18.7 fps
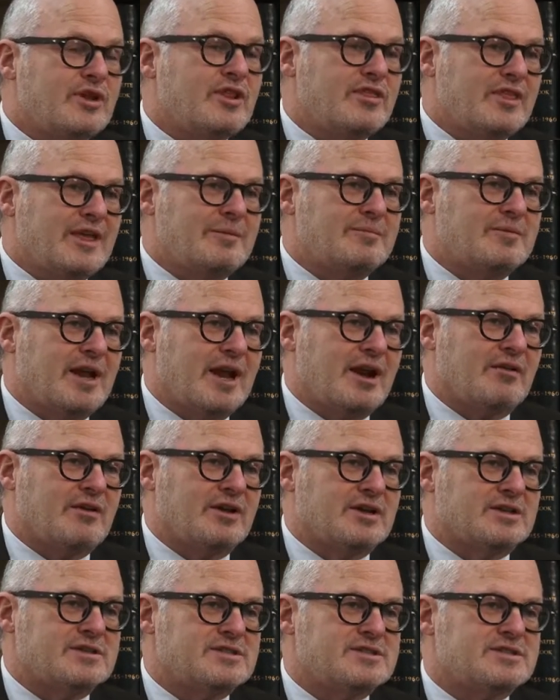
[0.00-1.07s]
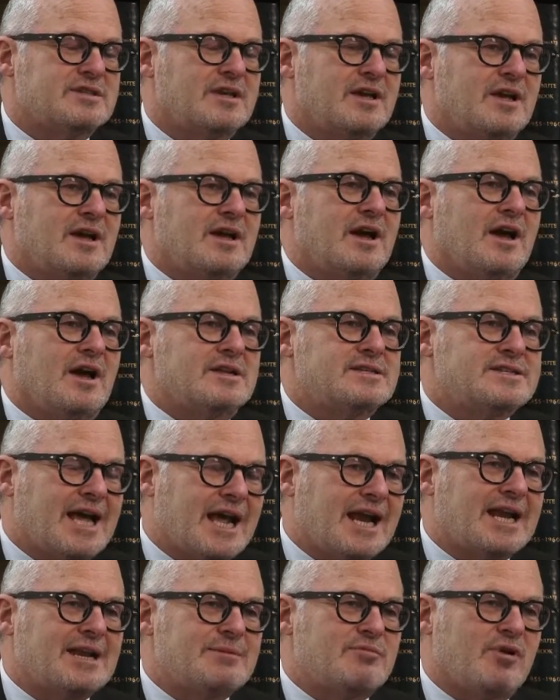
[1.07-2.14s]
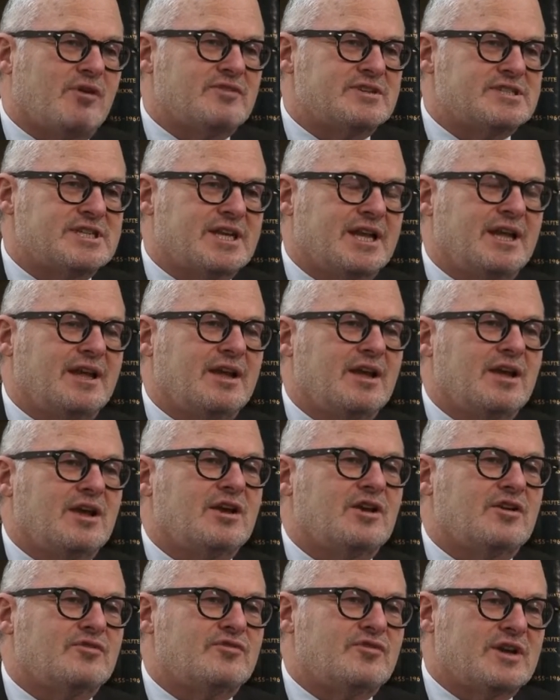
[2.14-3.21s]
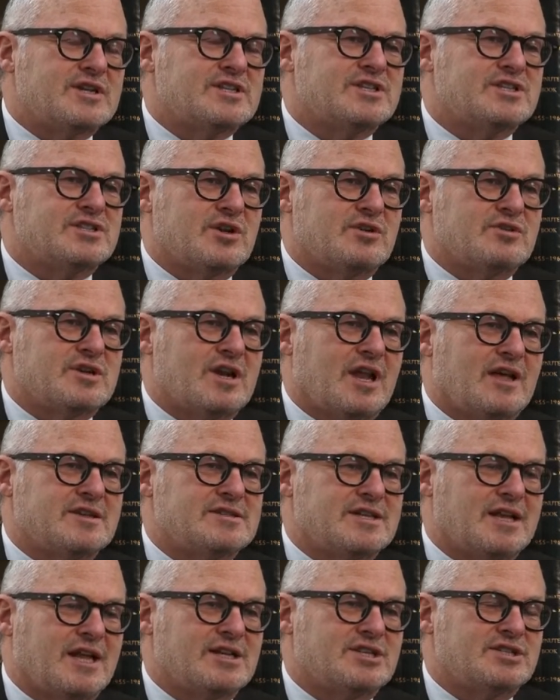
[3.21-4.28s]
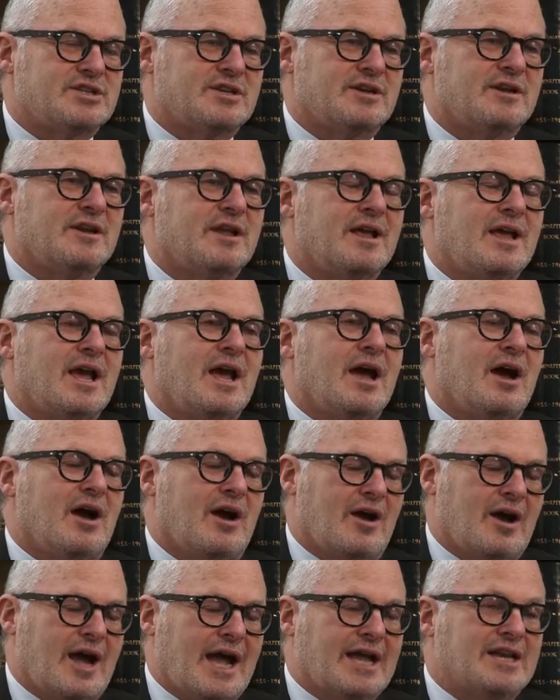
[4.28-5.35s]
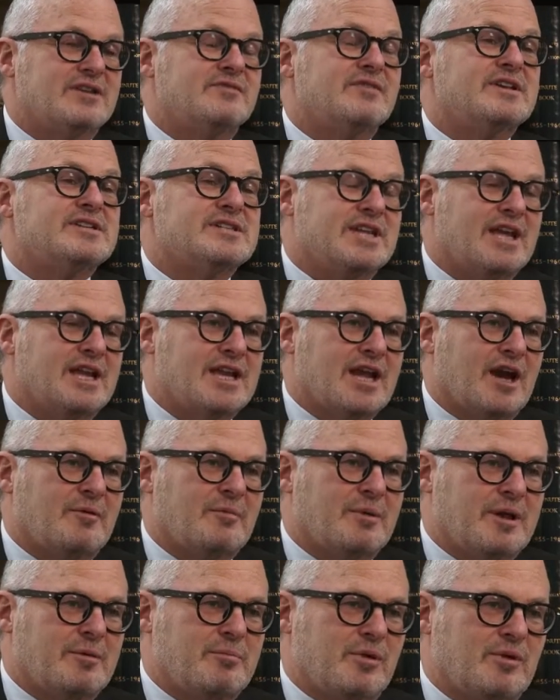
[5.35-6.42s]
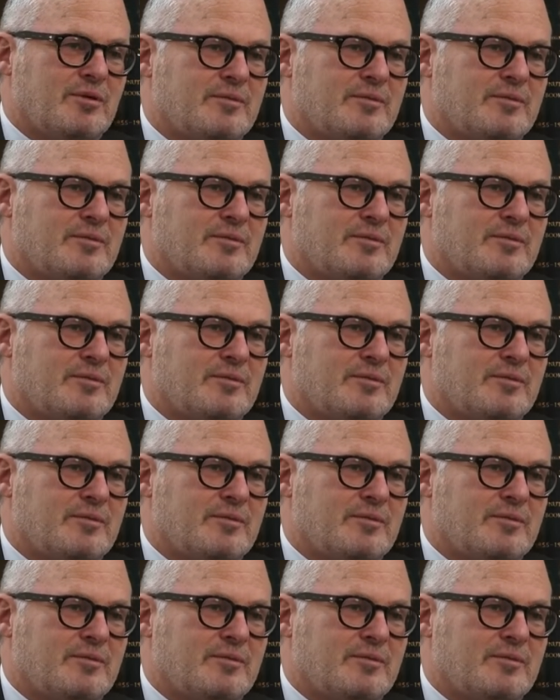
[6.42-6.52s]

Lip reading: themed areas, tackling poverty, confronting social isolation and investing in young people.